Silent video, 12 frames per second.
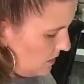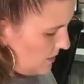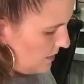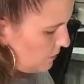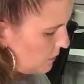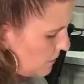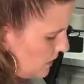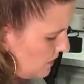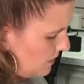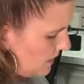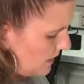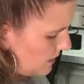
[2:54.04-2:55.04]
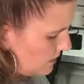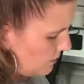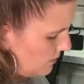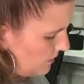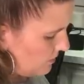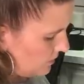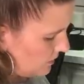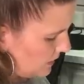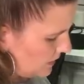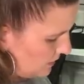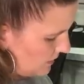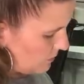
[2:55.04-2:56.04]
That was weird. I guess we've never really
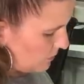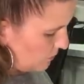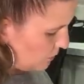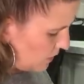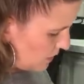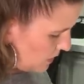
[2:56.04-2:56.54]
done that before.